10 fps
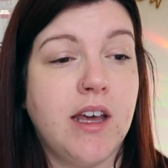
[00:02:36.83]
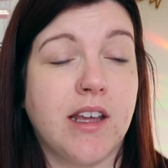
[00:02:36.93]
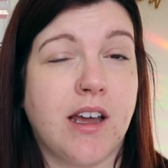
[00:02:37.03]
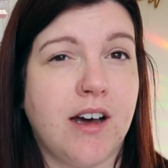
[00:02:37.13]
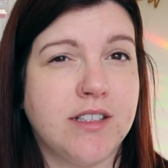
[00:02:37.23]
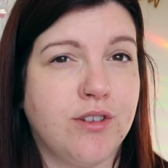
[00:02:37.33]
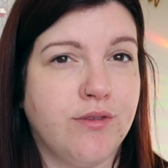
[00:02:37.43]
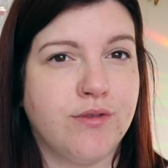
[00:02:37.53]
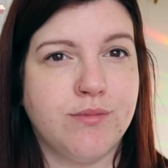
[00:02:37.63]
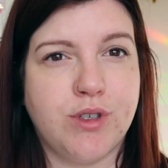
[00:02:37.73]
The cards have
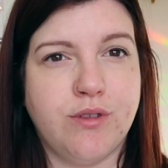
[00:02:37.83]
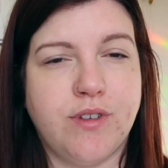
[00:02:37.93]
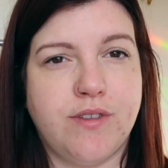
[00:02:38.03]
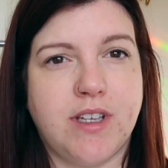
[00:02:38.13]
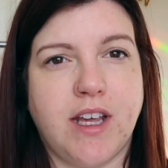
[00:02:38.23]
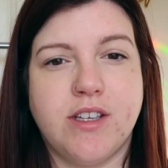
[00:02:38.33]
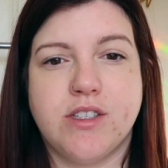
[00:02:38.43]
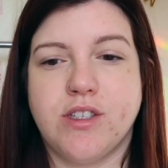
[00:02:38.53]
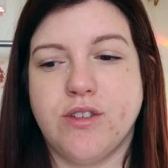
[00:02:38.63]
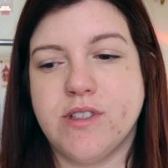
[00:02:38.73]
gone from £2.50 each
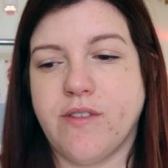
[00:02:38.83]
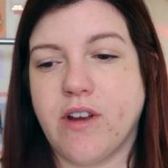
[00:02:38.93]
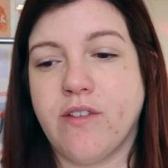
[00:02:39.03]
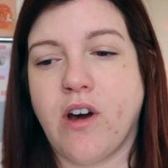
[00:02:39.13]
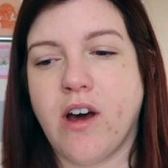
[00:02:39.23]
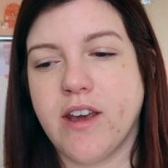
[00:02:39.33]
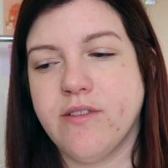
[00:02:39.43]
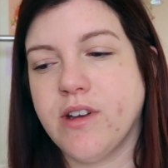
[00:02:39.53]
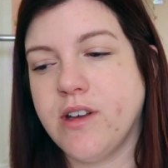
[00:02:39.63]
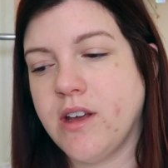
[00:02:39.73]
to £2.75,
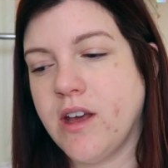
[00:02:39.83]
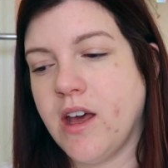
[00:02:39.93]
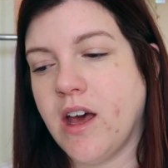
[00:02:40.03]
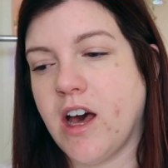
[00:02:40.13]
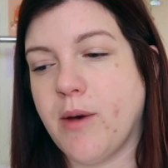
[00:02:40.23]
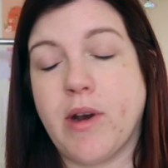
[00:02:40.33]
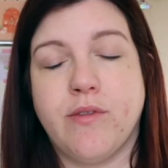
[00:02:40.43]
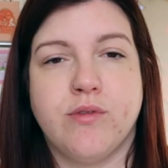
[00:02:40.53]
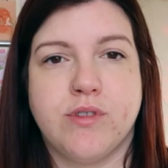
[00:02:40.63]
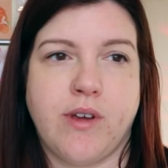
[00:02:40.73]
and
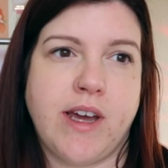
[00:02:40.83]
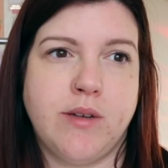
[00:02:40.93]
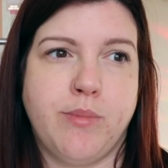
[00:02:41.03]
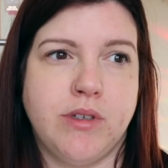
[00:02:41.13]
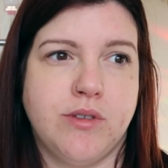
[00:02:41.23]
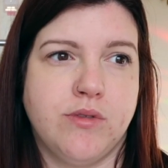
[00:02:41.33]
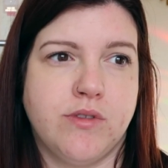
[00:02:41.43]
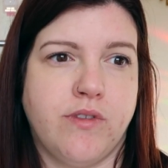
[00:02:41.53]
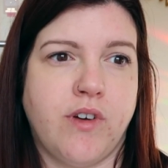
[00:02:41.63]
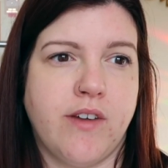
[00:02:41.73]
I've also added bundles
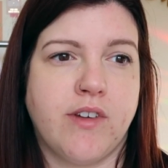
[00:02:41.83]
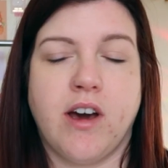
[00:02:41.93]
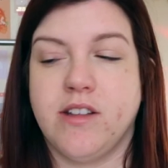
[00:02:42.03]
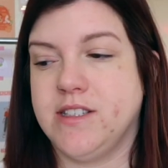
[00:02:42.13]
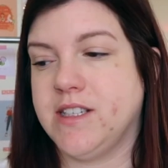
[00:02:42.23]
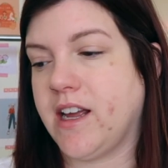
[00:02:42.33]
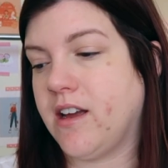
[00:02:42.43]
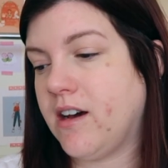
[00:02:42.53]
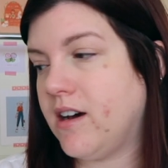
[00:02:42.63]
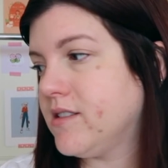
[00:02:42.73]
for 5 cards and 10
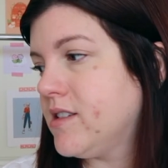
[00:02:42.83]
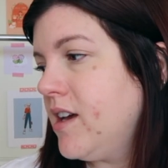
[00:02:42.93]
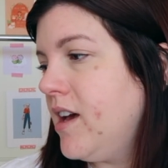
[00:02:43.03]
cards.